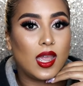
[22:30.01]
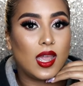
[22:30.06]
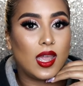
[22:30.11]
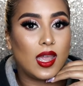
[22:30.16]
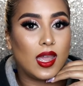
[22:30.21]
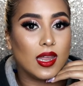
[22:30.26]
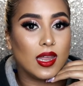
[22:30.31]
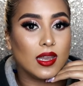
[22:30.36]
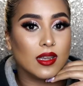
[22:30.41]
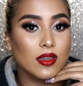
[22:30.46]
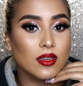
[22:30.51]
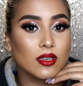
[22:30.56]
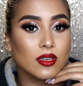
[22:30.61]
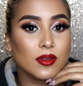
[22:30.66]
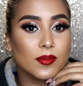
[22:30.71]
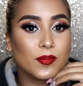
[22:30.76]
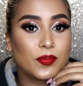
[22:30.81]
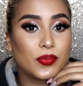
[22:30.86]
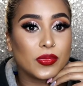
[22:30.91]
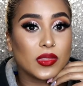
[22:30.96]
And
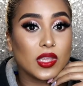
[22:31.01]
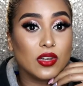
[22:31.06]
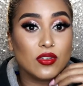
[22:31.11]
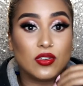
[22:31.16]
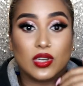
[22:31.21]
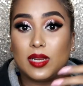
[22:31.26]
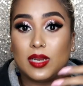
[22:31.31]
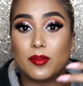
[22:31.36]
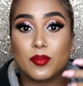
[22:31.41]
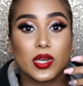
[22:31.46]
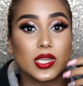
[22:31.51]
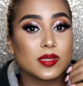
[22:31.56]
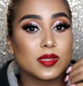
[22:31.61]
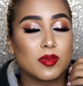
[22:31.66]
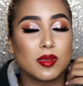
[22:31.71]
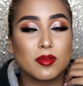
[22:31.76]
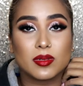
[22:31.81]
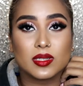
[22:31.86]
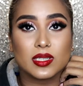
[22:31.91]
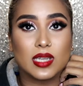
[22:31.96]
it really breaks
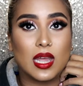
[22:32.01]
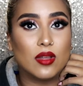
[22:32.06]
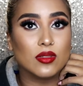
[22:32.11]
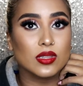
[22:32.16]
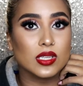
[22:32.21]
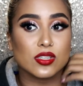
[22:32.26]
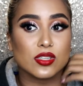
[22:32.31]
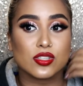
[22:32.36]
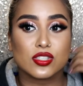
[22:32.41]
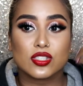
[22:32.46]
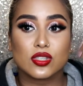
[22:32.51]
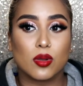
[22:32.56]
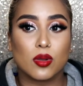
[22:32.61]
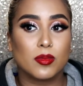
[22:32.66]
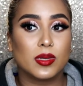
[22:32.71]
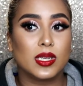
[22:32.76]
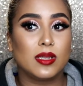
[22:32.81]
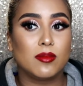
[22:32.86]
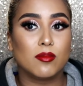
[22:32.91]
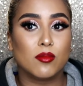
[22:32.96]
people down. There are so
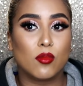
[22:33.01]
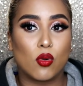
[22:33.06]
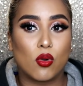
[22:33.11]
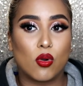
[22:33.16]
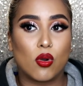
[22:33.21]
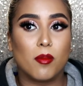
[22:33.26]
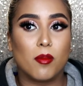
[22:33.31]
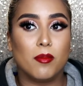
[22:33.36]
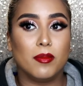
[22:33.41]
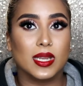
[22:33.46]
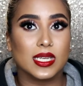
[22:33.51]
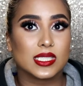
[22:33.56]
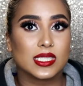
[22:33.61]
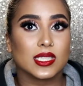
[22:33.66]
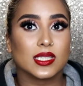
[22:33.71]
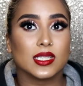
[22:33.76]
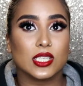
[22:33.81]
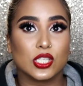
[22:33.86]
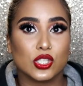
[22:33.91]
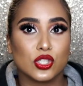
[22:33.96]
many more
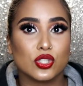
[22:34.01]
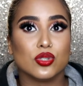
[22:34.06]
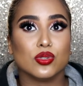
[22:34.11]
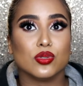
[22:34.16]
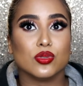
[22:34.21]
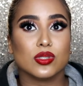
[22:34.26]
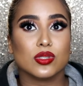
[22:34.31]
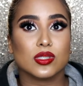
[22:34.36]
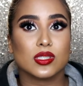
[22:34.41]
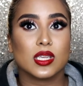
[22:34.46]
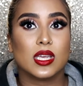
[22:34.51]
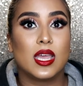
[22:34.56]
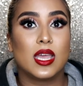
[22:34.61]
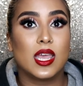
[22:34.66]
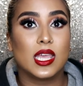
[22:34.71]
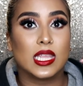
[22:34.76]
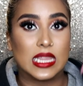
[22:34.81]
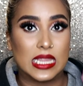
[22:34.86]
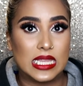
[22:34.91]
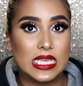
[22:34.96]
mental issues
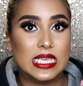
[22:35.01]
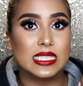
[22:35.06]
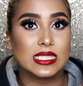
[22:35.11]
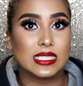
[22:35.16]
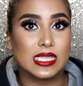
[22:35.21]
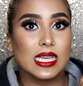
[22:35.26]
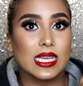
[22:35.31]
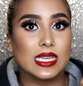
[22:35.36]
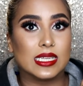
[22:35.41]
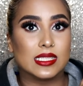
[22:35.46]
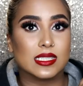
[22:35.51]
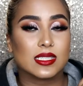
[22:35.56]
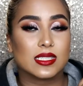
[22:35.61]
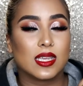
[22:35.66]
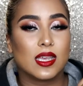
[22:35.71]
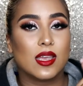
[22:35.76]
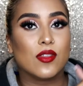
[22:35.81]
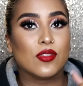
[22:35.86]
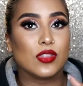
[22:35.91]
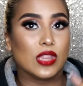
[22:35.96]
these days
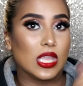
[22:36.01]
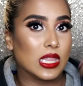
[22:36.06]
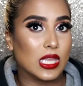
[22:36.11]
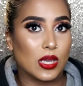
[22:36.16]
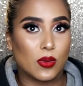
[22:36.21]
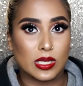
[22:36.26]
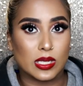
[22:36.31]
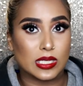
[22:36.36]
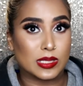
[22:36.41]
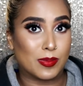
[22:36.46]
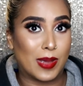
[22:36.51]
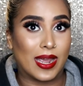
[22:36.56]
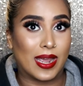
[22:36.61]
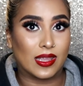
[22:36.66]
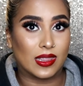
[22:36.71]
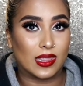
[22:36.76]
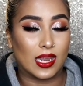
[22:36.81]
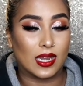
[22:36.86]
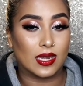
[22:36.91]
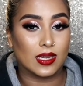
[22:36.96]
than there was
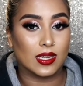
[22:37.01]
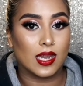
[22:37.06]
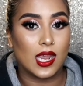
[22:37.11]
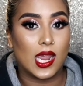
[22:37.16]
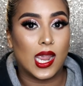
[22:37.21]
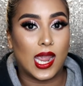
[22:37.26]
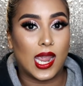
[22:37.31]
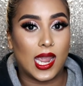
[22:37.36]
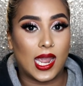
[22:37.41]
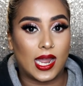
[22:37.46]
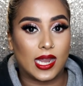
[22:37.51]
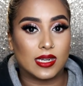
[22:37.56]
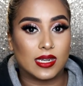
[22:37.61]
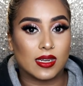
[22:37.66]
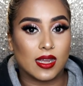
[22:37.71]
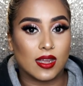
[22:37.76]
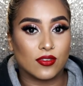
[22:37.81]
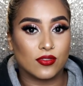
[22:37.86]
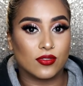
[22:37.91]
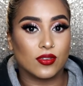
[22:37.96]
back then.
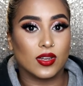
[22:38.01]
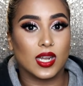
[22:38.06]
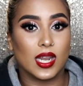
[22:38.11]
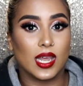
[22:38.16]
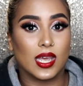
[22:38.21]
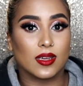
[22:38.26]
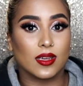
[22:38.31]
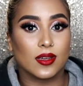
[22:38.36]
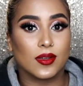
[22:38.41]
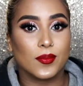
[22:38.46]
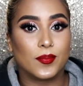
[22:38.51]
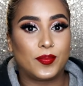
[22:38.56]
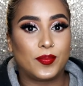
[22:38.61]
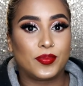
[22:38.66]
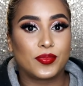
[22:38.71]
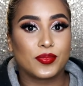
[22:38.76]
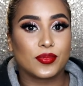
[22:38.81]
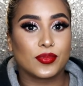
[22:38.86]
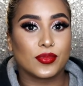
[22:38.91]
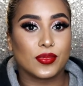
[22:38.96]
And I feel like
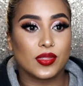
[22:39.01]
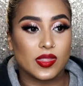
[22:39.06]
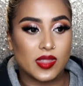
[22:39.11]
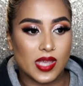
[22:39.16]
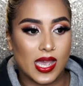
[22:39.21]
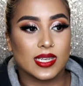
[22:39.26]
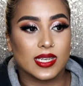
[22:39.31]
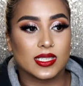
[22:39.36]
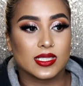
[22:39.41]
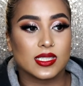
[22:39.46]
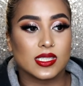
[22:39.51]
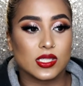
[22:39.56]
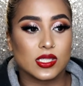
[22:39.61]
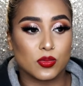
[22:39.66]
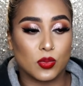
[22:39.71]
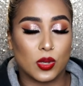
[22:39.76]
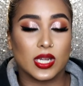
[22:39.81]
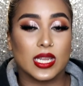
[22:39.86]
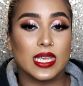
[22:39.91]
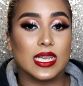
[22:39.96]
that
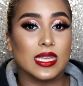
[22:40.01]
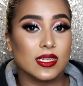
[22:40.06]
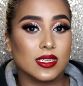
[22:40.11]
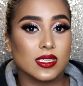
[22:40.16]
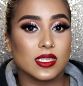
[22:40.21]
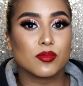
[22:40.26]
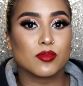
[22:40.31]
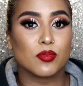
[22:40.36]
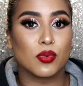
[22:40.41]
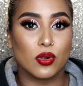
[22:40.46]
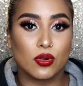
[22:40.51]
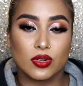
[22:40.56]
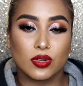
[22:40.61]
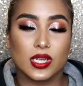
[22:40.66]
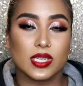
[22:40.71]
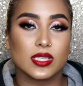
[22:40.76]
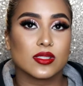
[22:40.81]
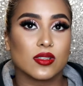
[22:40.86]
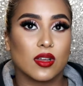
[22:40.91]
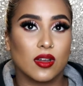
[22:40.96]
is what hinders
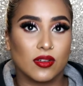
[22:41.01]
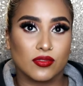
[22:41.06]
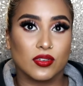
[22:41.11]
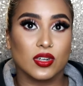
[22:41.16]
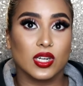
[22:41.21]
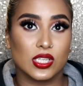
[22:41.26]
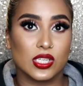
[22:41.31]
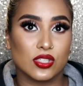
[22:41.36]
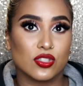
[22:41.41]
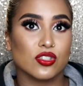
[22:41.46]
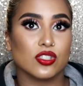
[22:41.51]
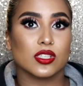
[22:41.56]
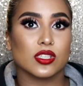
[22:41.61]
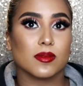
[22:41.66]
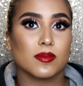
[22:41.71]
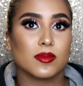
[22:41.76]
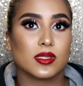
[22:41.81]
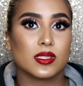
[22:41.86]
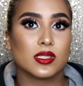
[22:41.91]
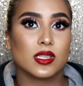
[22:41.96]
progress of
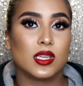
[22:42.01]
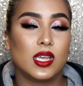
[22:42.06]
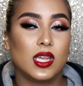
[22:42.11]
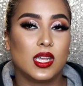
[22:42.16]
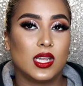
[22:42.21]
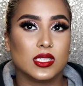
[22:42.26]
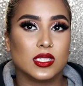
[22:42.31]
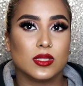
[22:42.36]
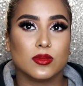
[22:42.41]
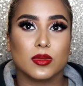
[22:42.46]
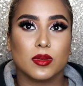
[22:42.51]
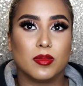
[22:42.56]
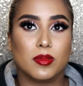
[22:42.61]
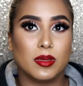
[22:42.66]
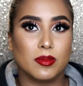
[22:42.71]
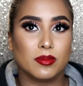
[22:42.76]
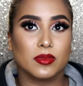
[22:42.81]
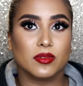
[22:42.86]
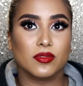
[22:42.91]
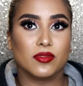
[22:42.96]
relationships, is when
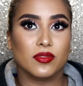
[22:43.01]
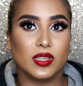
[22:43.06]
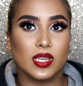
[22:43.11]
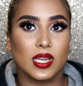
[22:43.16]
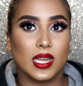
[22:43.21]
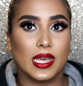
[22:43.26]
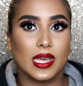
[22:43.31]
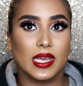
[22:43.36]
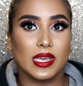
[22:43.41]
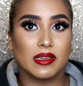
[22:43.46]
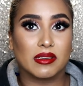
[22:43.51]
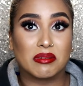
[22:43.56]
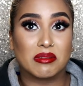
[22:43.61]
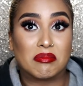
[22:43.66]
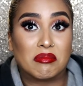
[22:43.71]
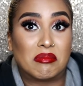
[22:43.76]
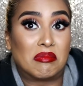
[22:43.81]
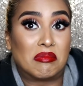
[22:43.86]
people feel like